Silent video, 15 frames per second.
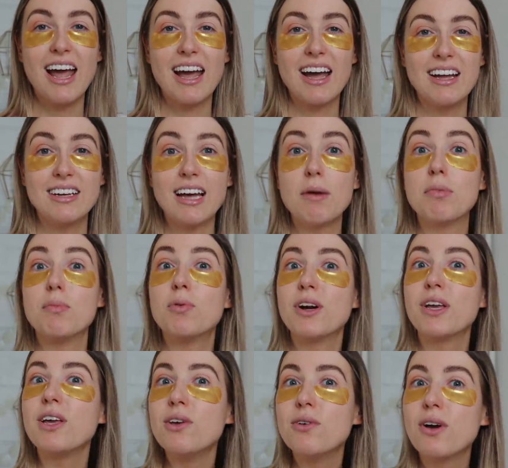and I've been
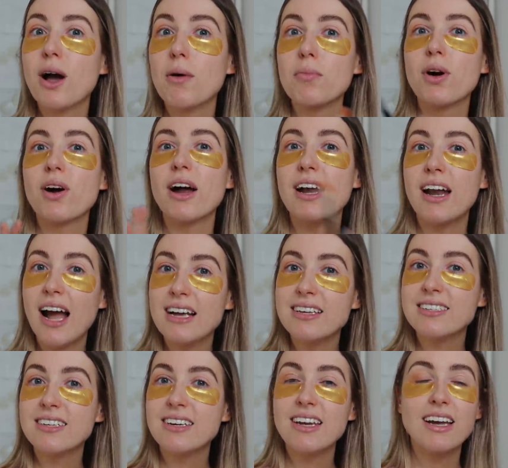putting cucumber and
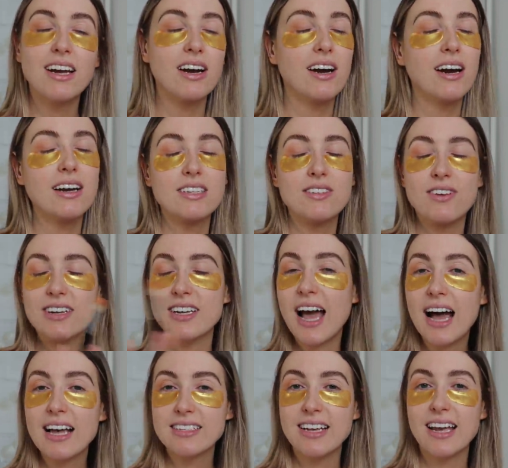ice in here, and it's
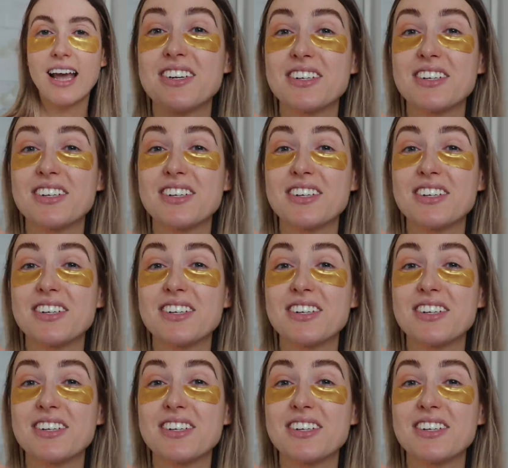fantastic.